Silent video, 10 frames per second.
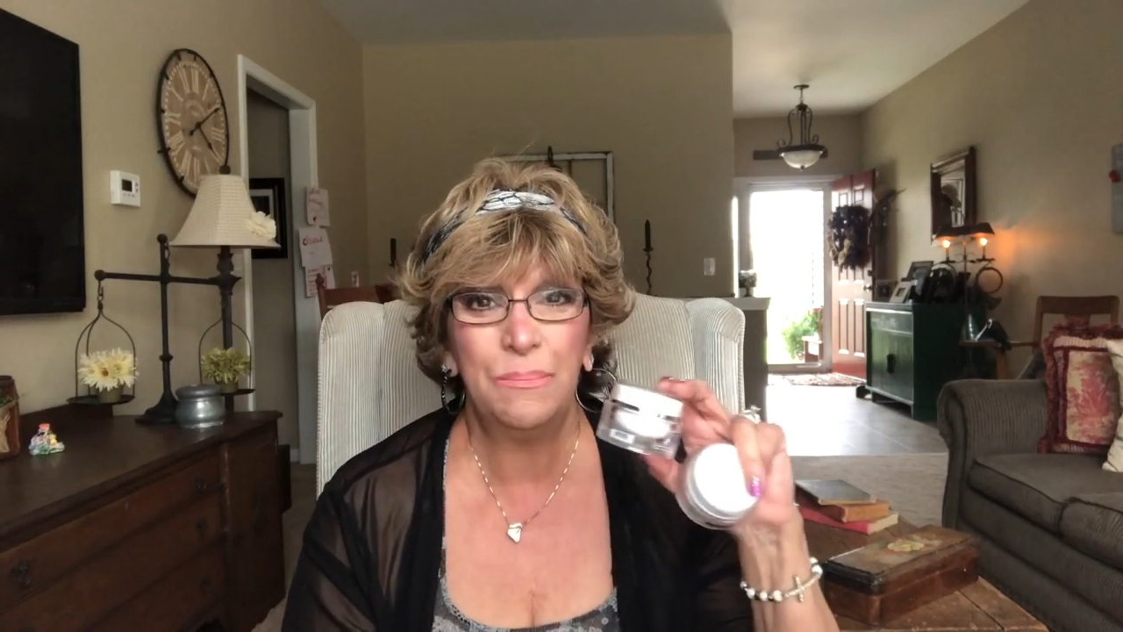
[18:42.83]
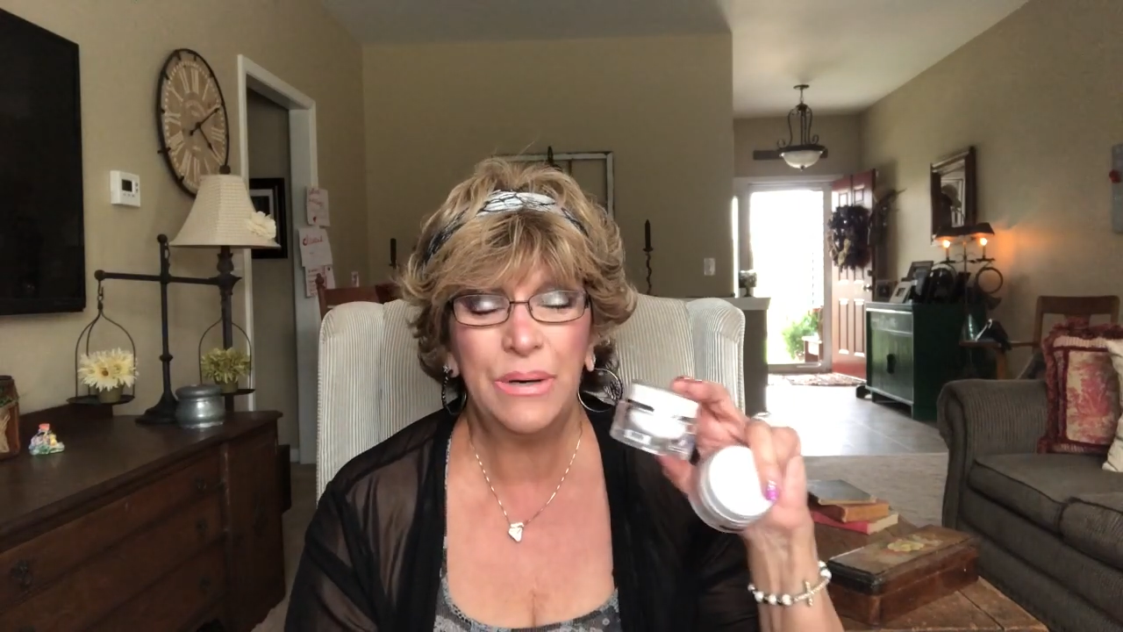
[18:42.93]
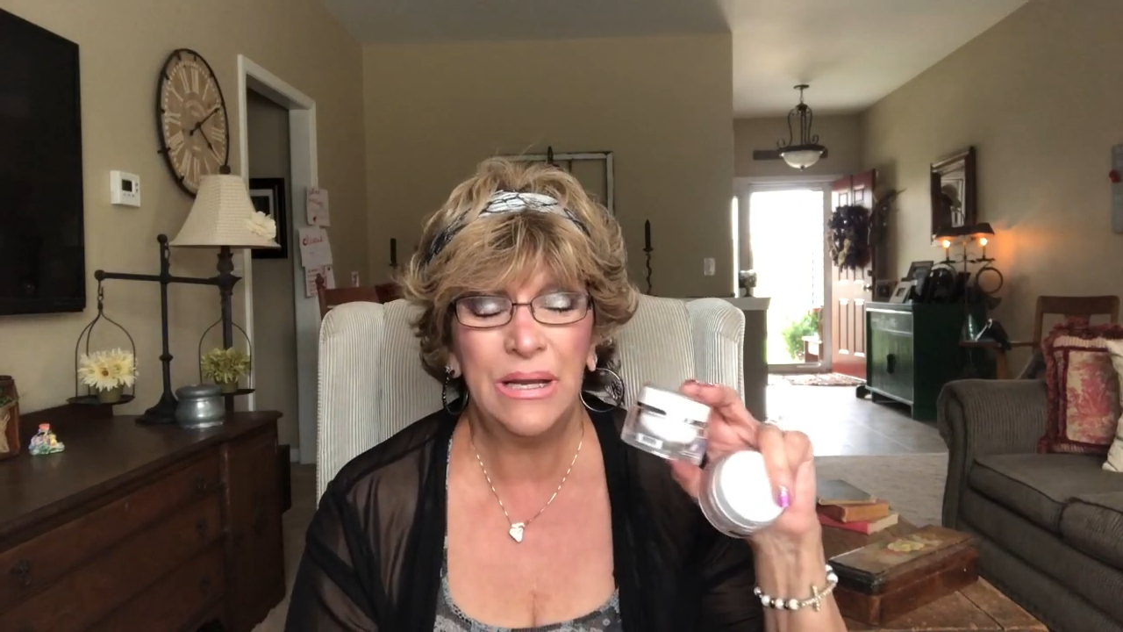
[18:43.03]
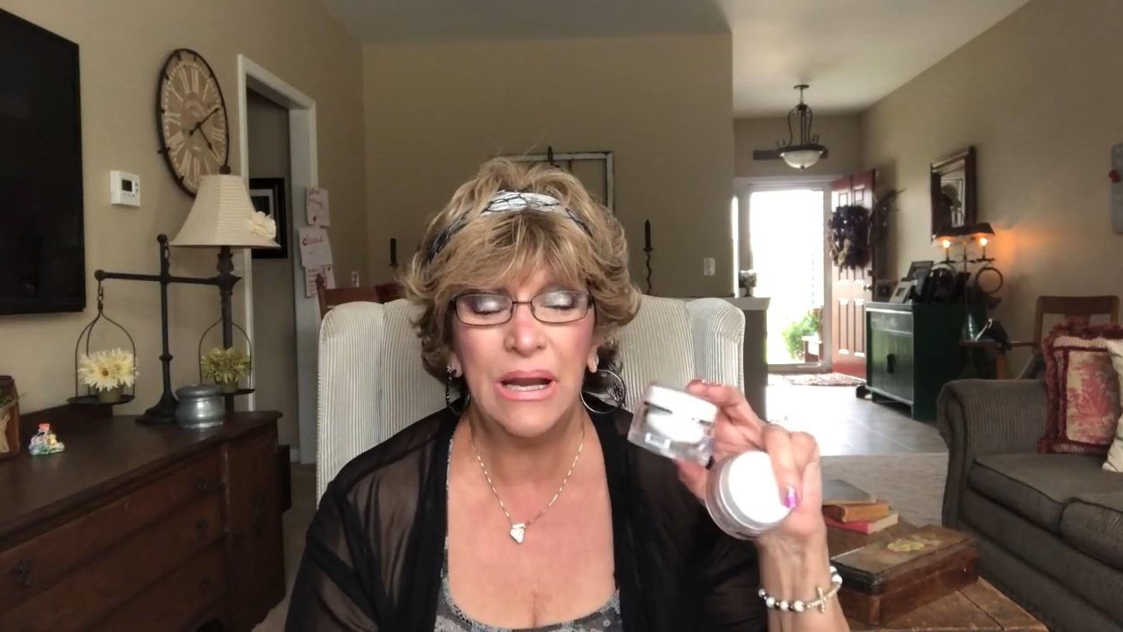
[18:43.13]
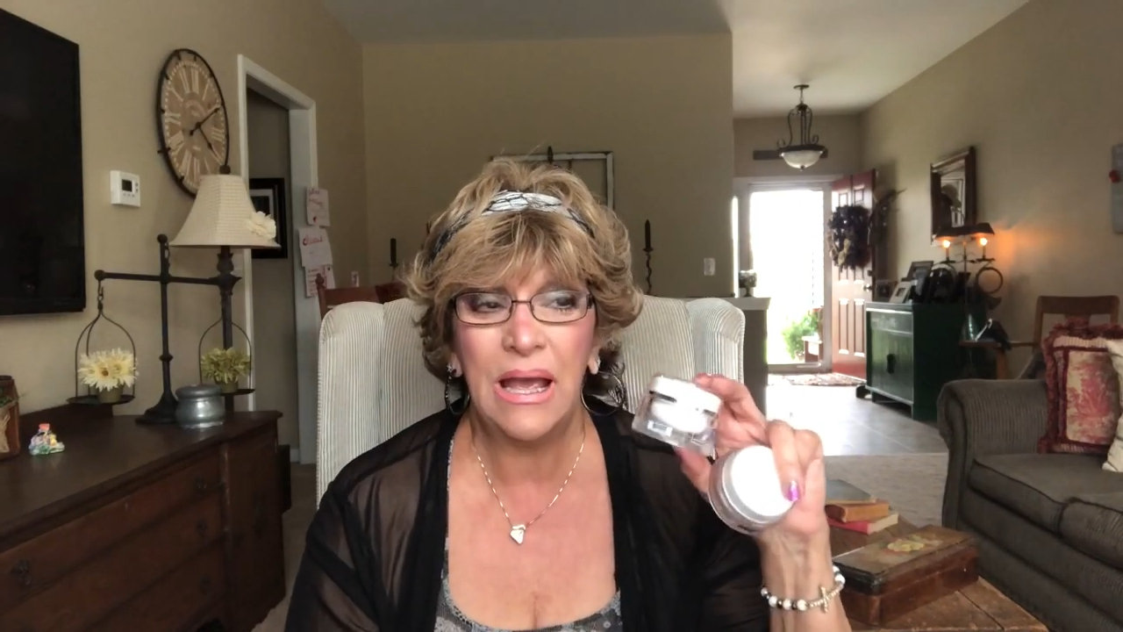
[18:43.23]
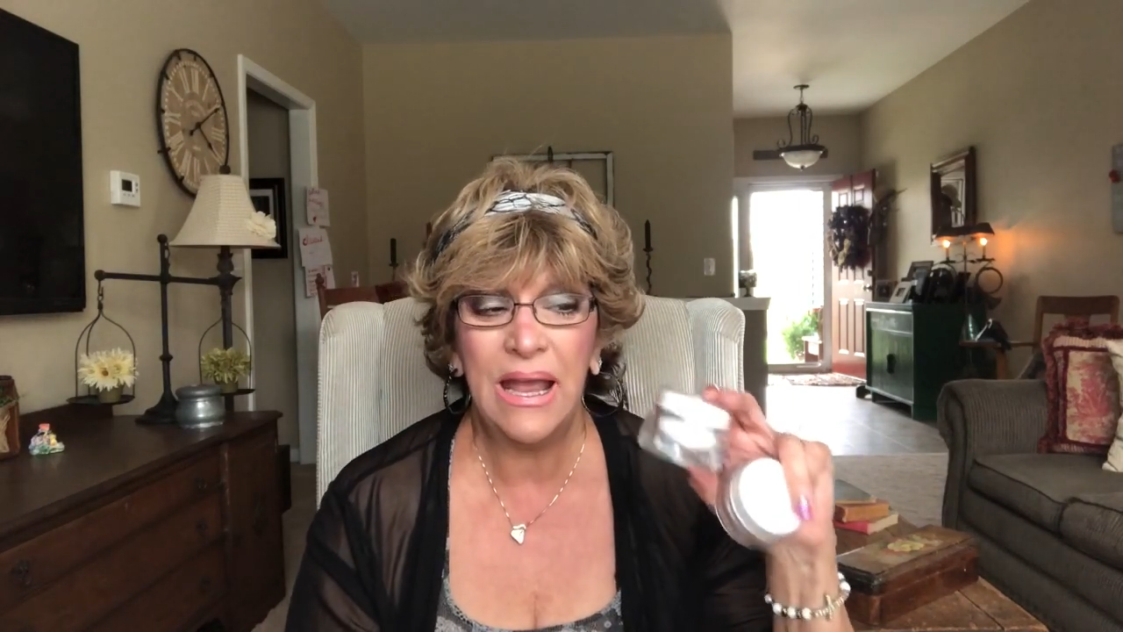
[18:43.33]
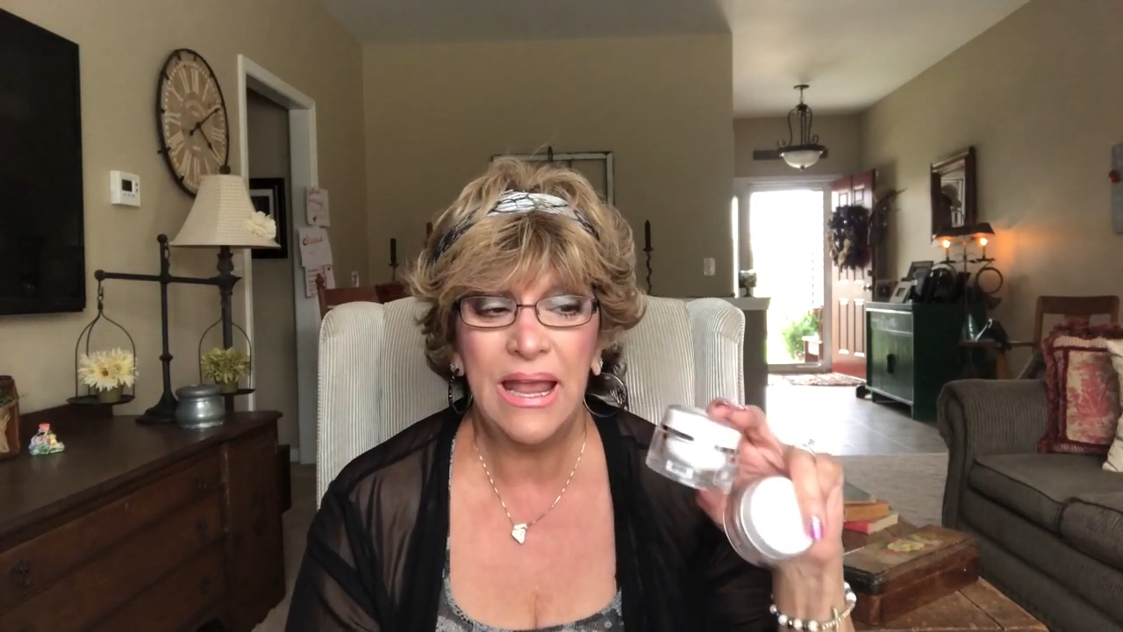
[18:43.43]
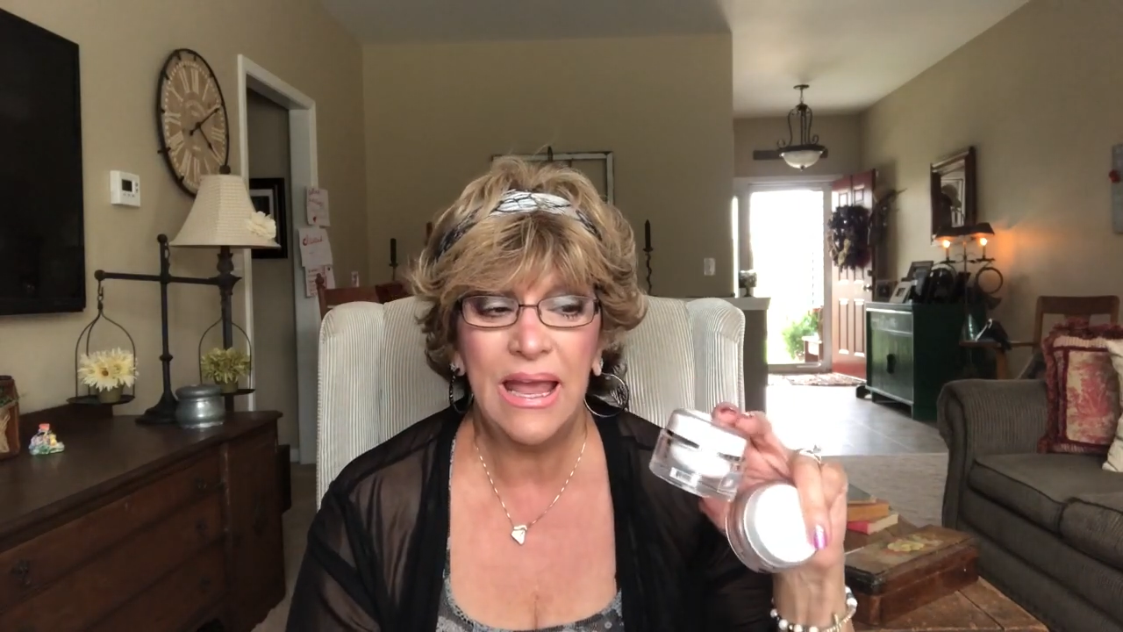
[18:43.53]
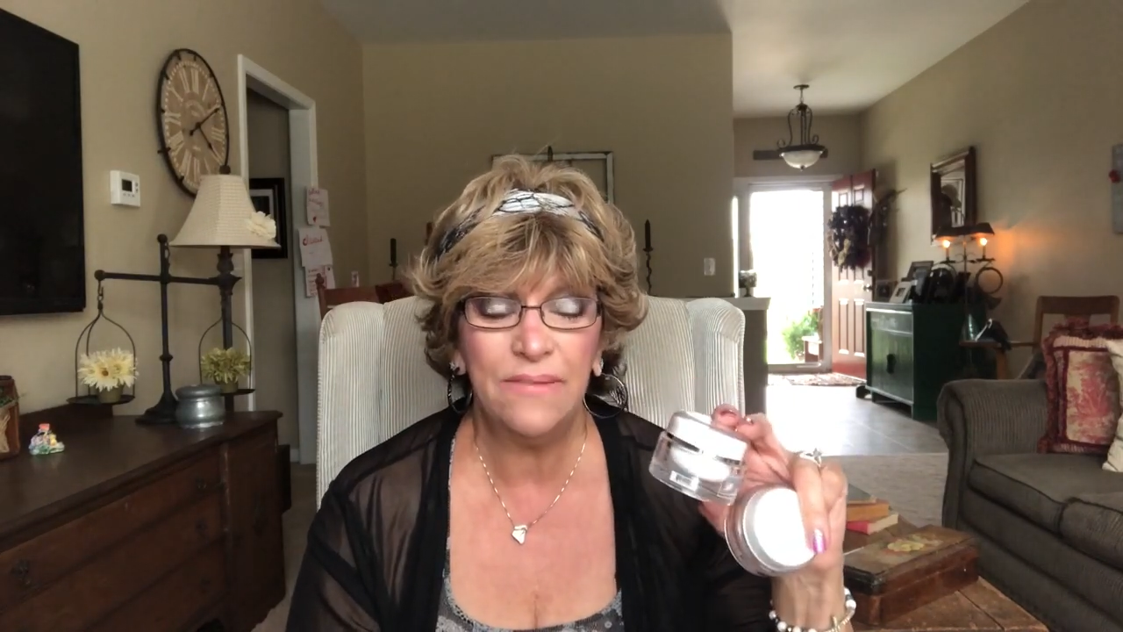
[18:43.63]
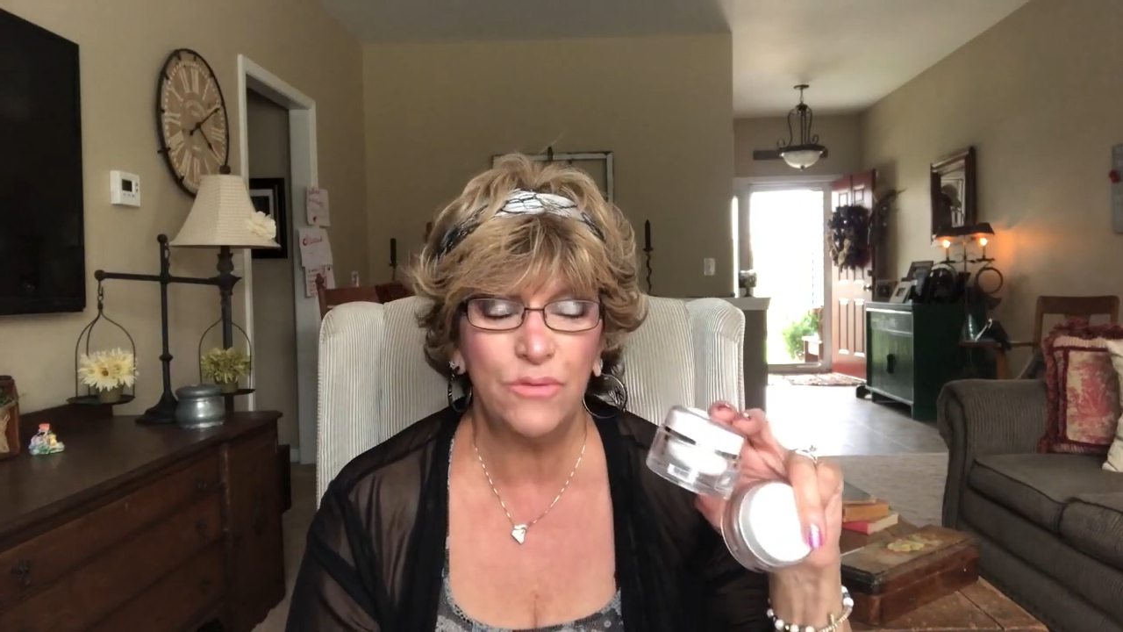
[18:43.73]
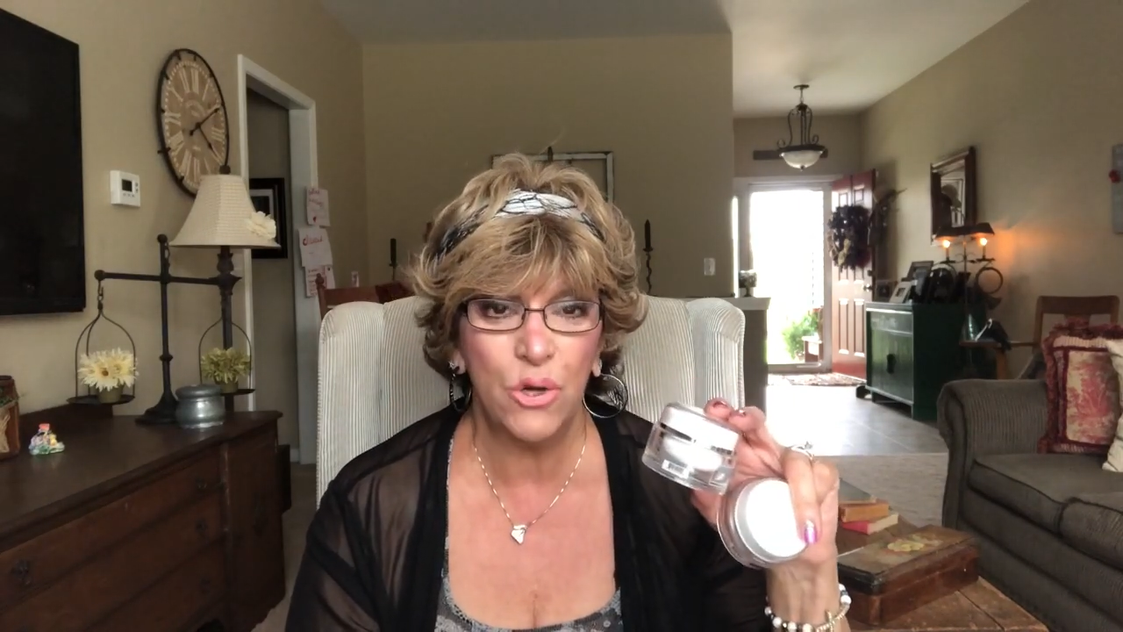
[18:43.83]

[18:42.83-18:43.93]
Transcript: But I have